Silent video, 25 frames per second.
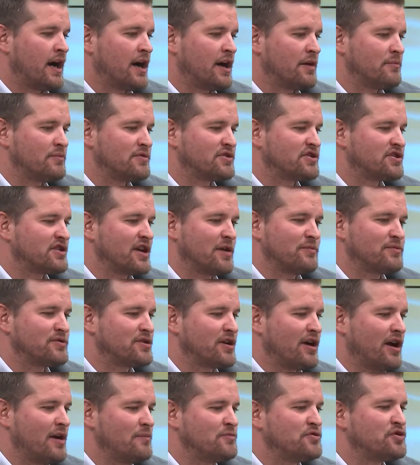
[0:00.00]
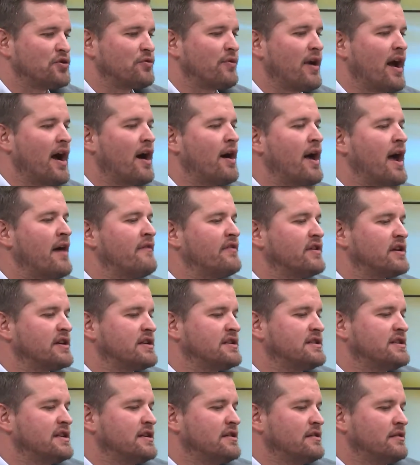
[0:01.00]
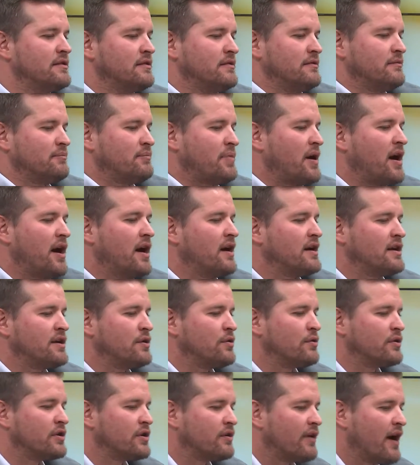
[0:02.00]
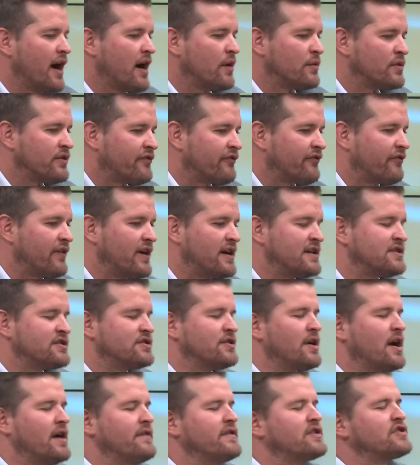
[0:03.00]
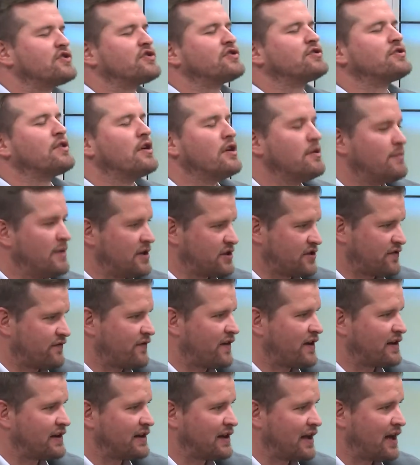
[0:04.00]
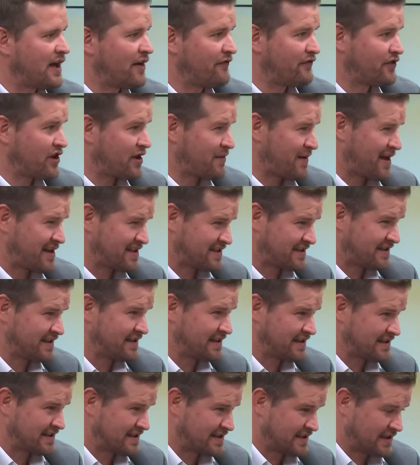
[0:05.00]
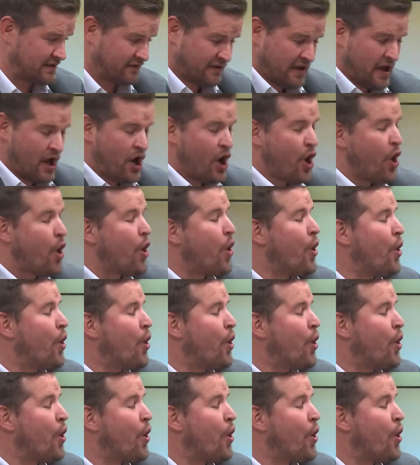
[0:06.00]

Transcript: Sometimes you're out having a dinner party, or you're out with friends and you're having so much fun laughing about silly stuff,